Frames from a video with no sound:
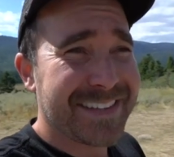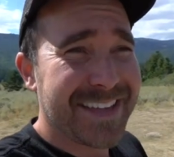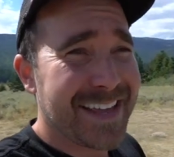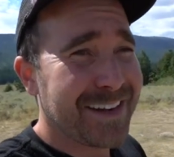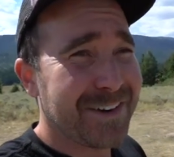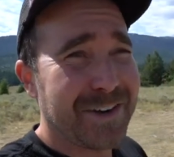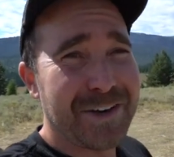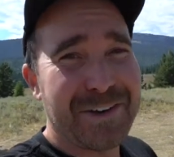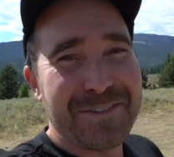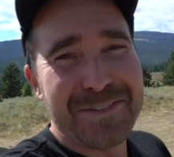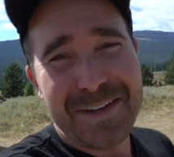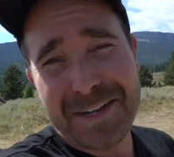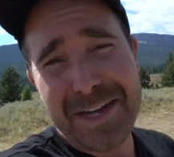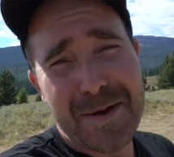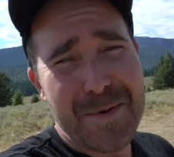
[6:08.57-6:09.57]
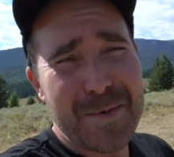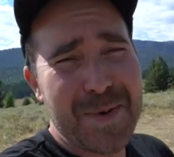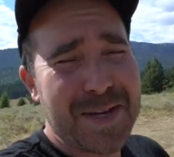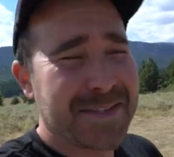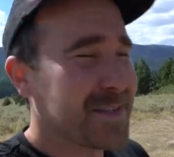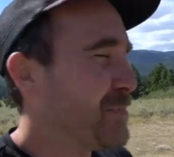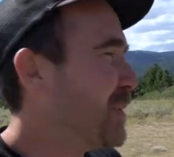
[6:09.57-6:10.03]
I don't know, a couple
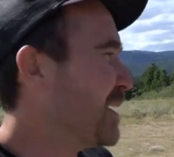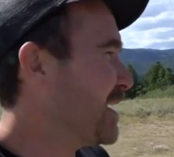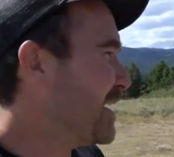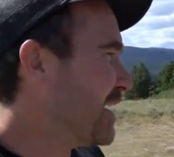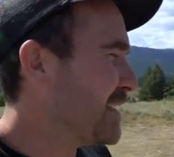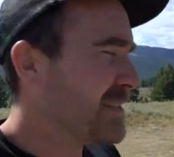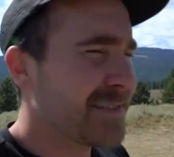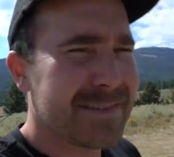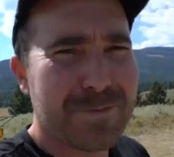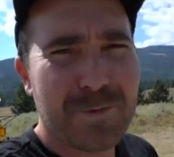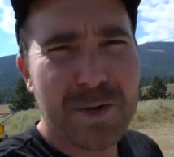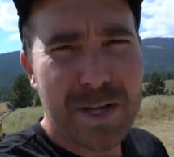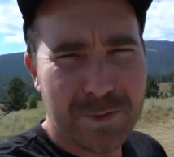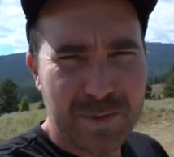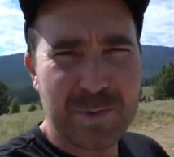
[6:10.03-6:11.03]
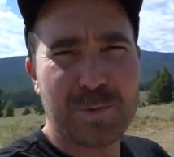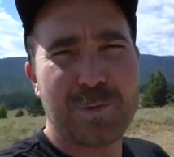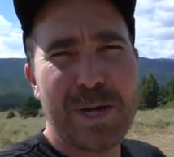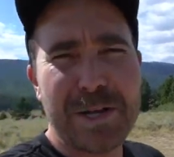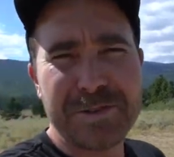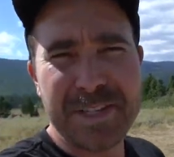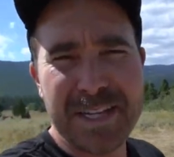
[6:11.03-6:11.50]
months. But it was
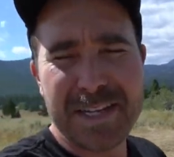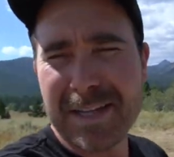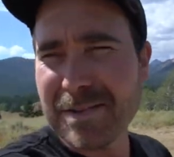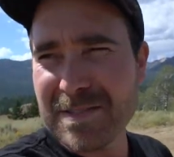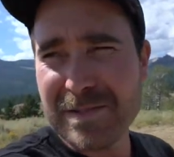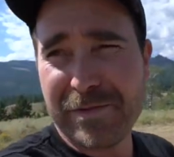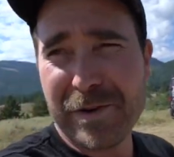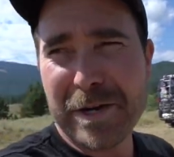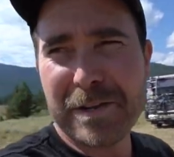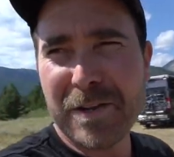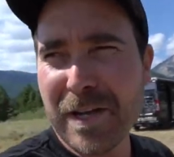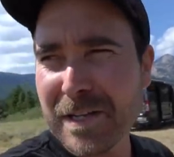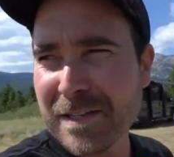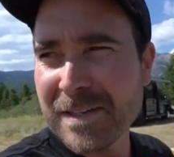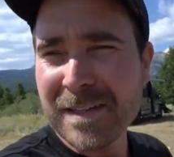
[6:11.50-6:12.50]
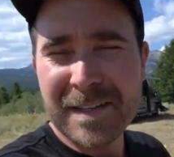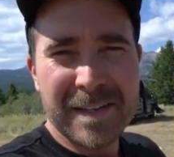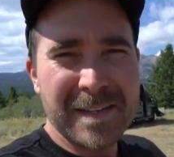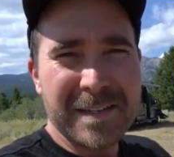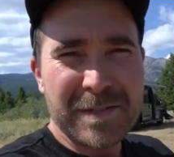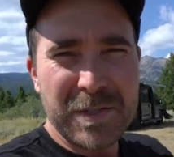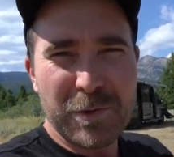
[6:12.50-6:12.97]
well needed. That was a very long
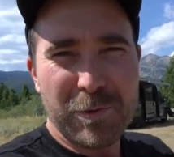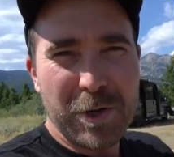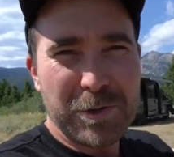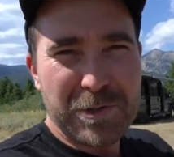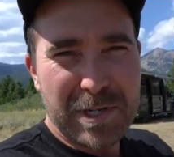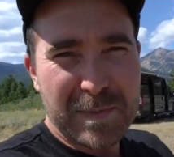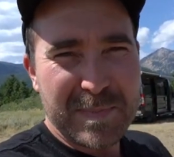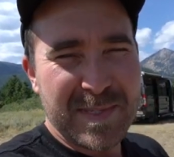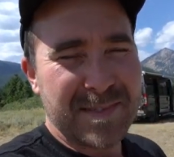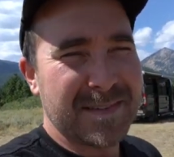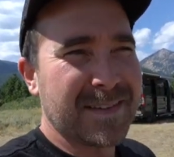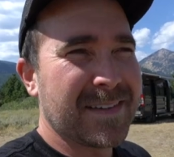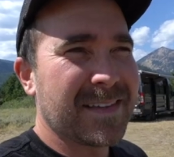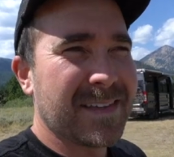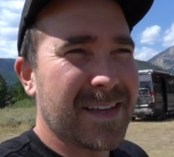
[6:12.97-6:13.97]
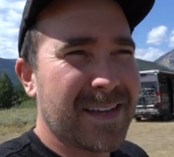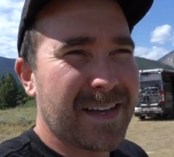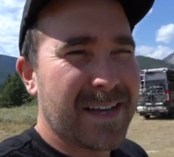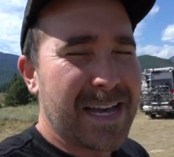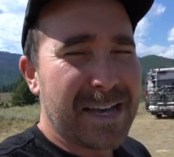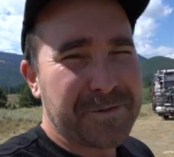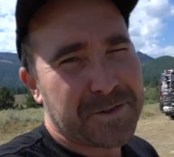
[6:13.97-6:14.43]
2 road trips
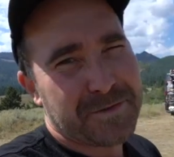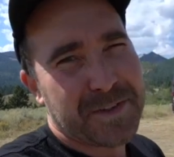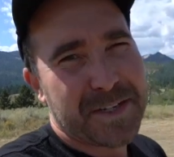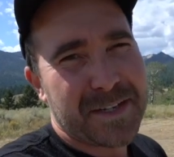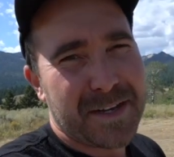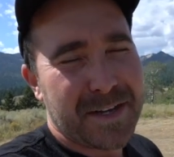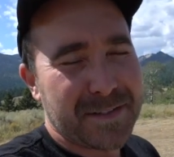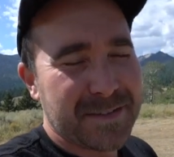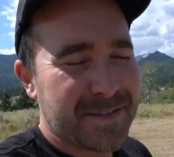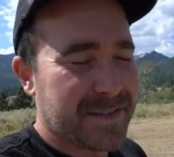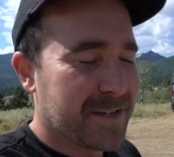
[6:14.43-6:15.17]
after VidCon.